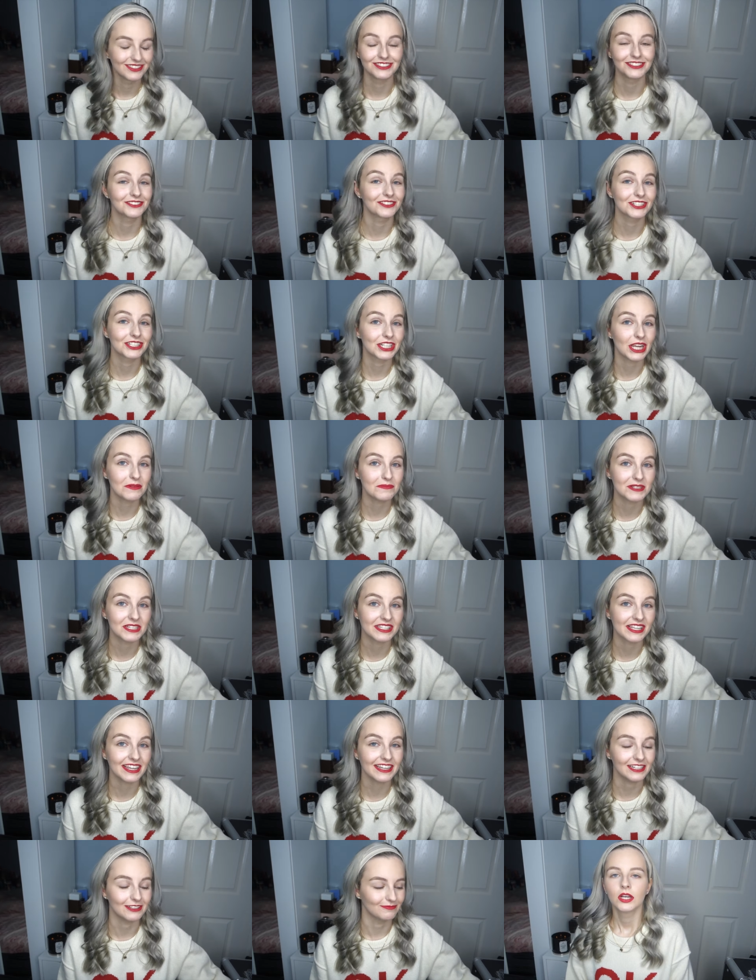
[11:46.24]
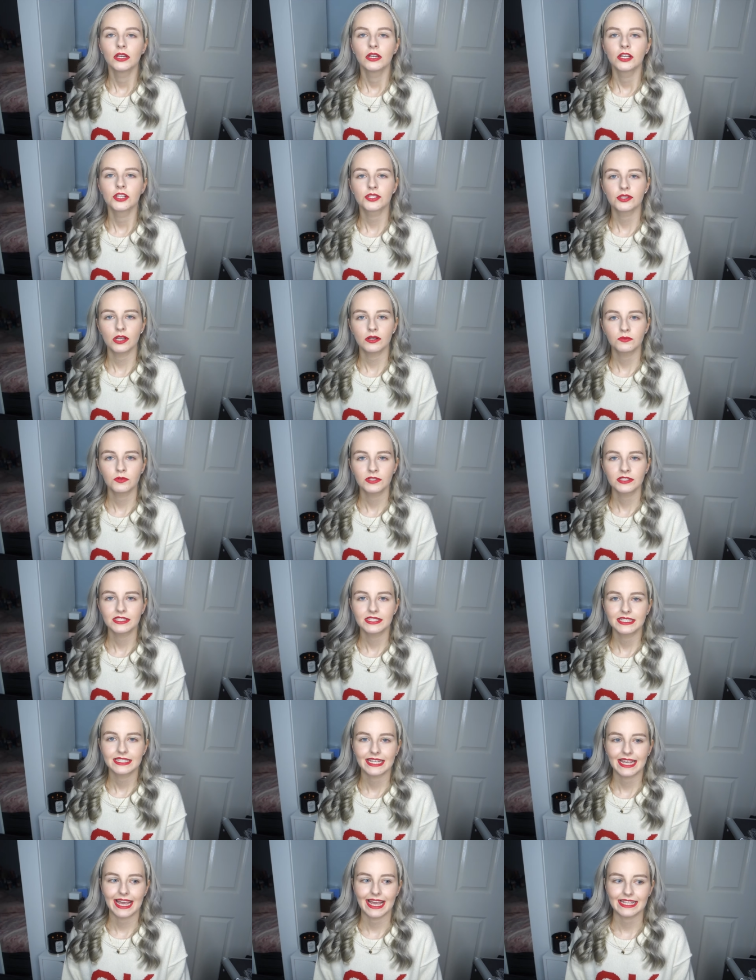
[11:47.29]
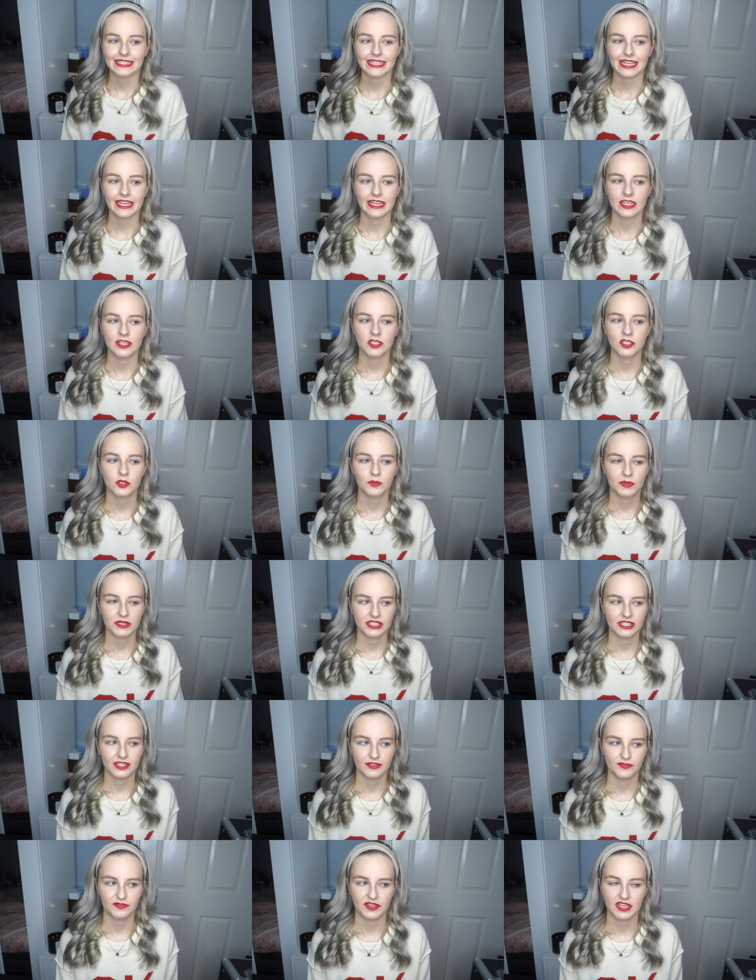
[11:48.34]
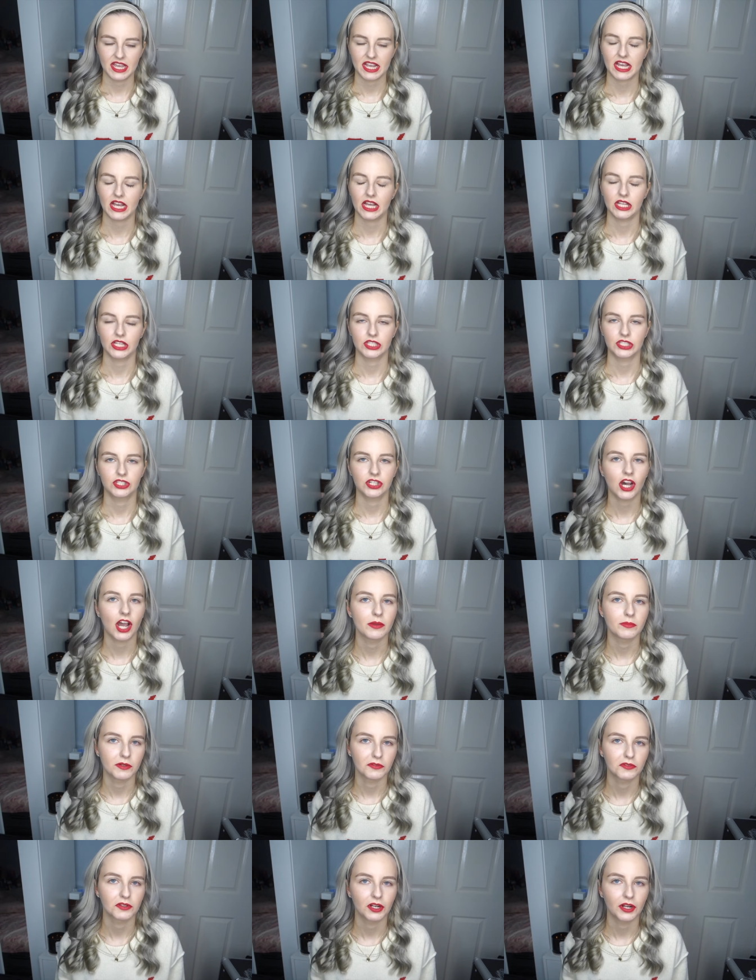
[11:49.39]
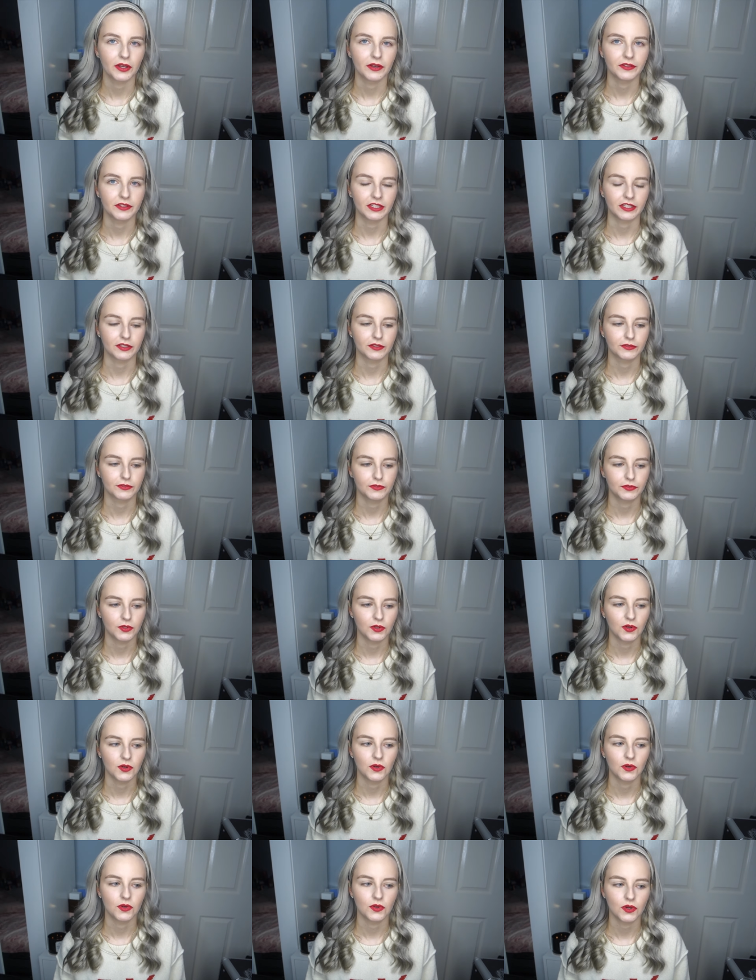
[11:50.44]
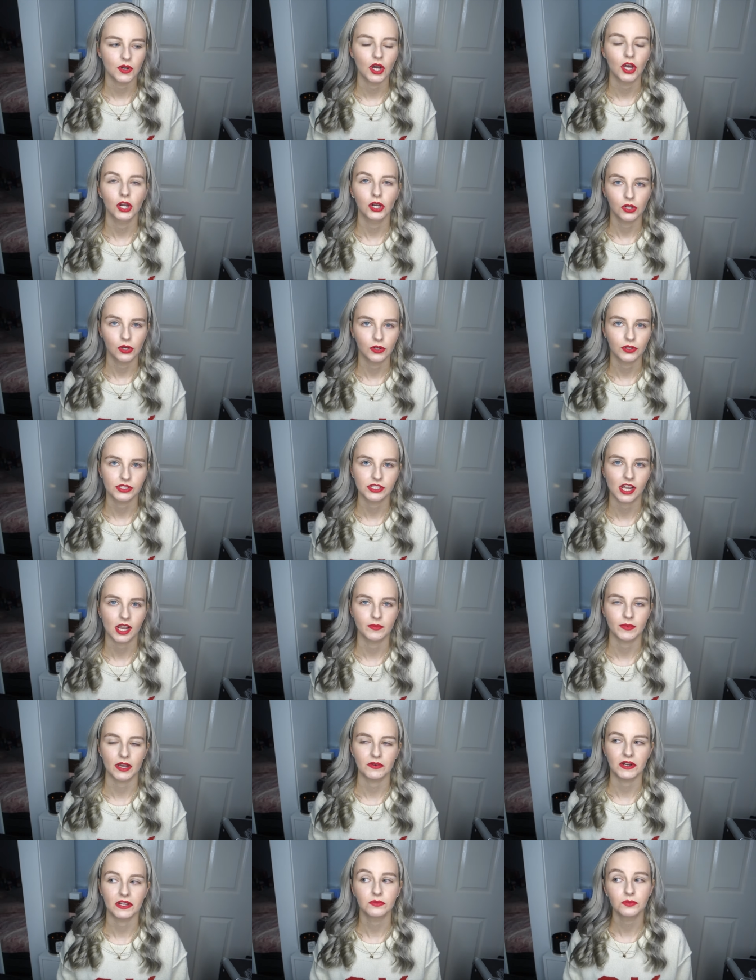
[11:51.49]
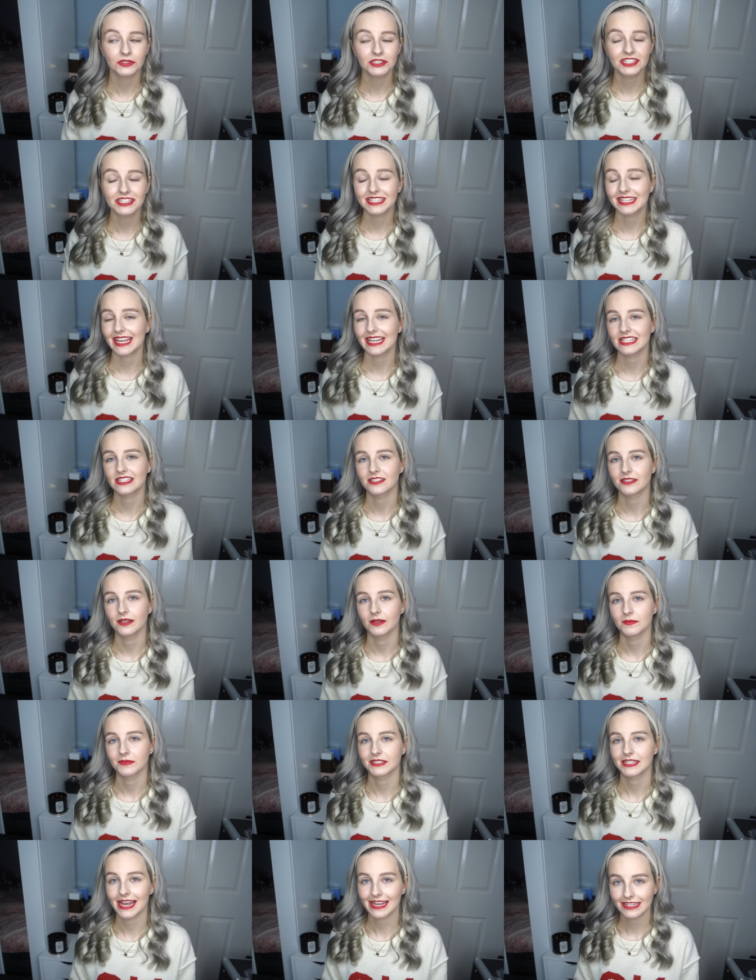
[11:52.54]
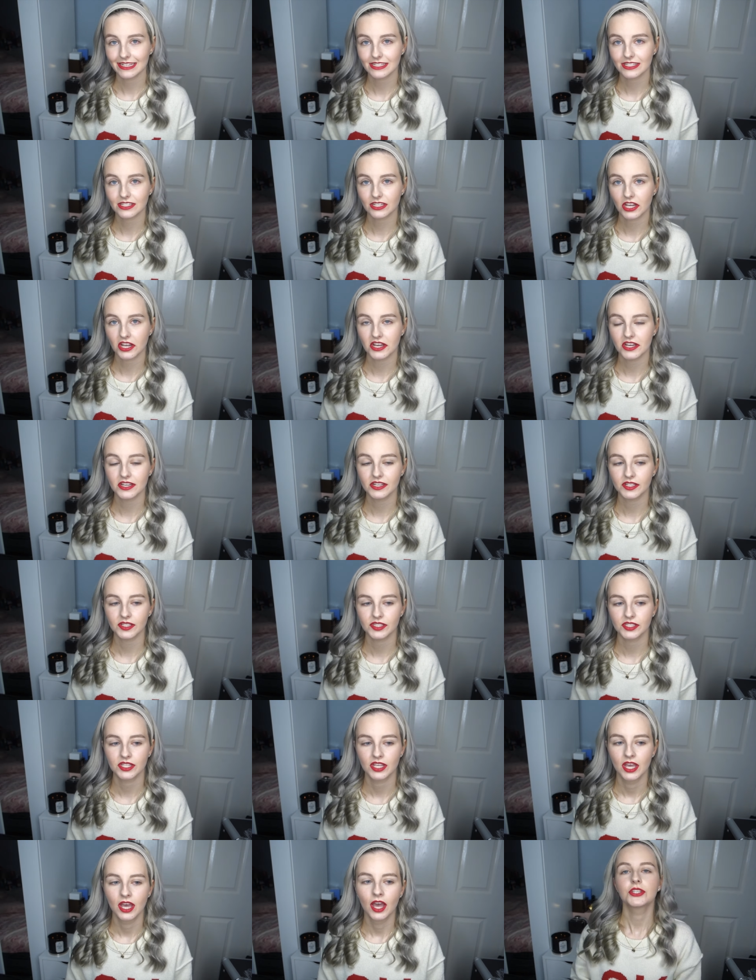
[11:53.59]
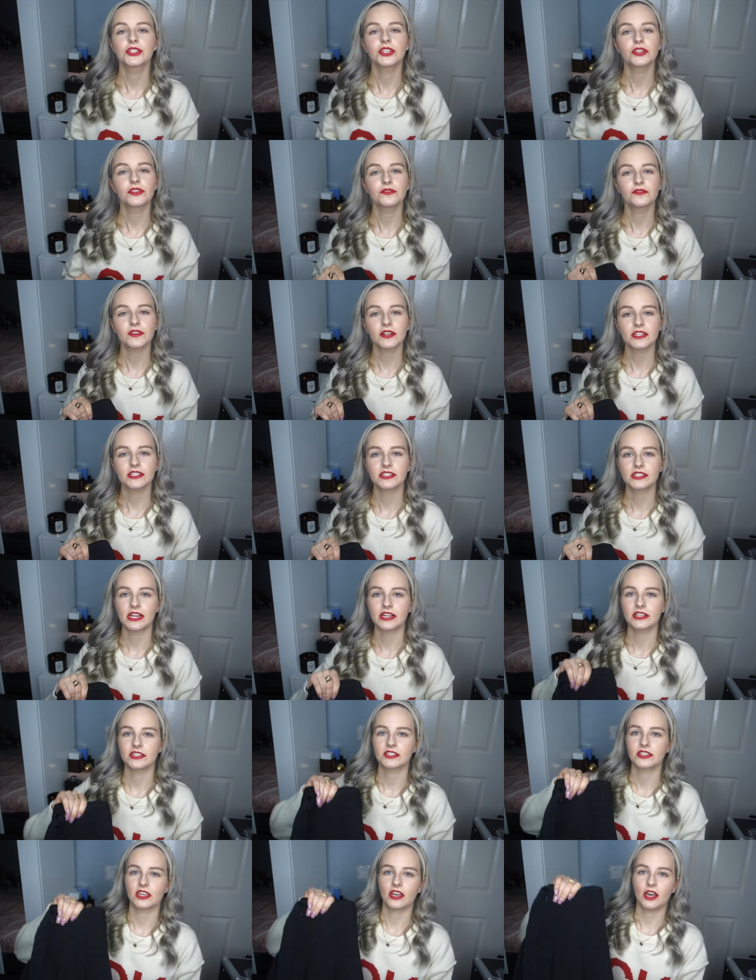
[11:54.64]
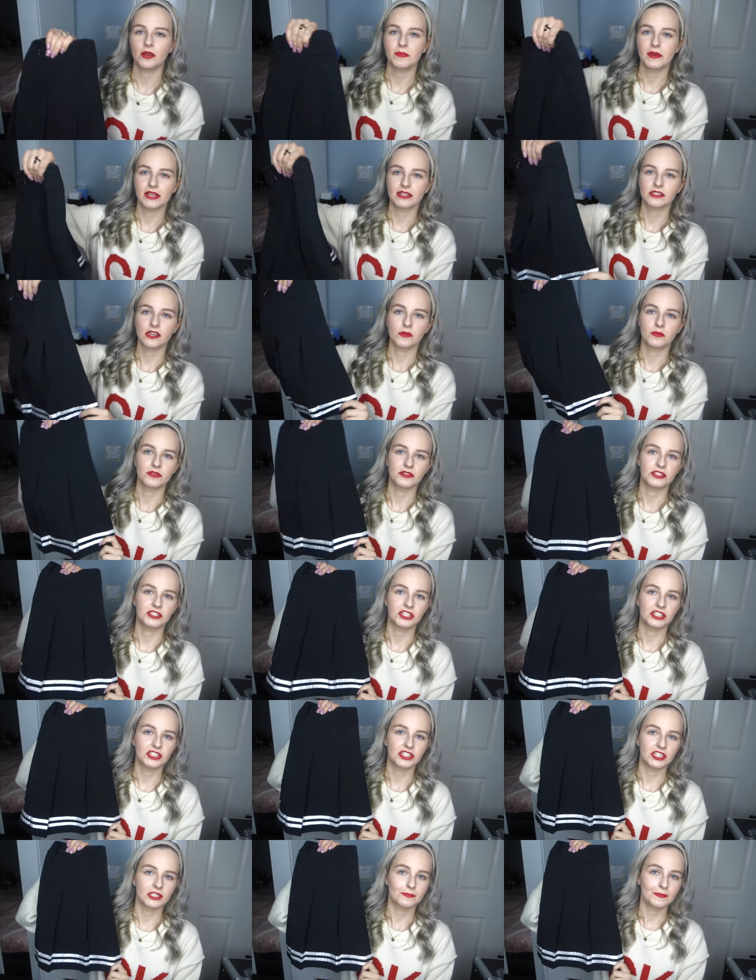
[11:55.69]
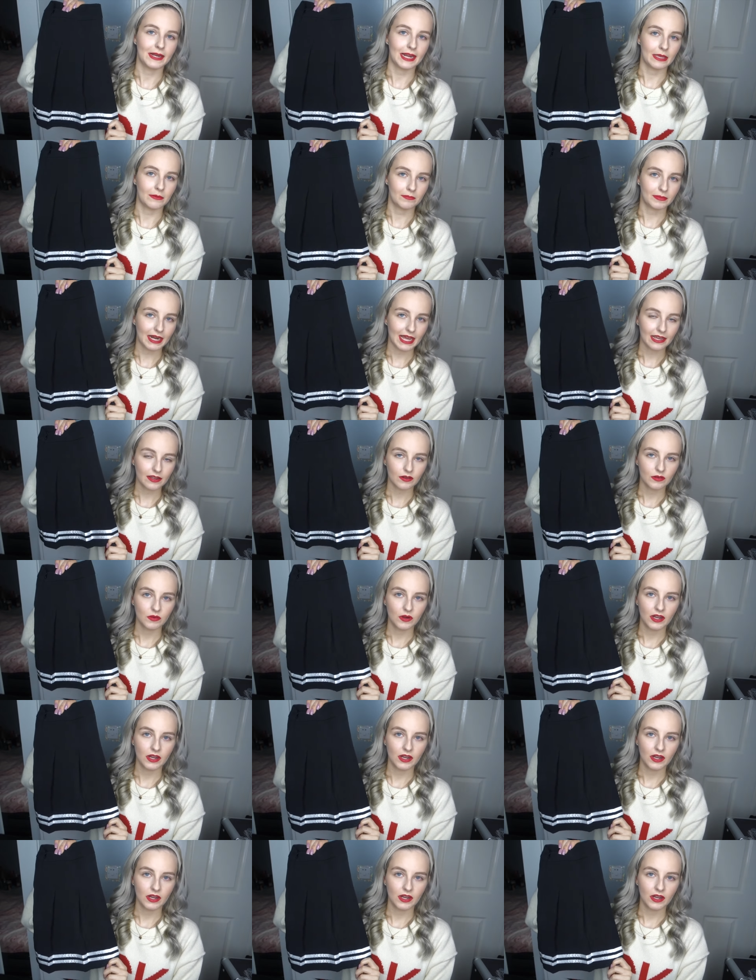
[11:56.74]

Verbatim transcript: not ashamed to say it. So I wanted to get a specific type of clothing for a long time now. I've wanted to get some tennis skirts. So the first tennis skirt I picked up is just this plain black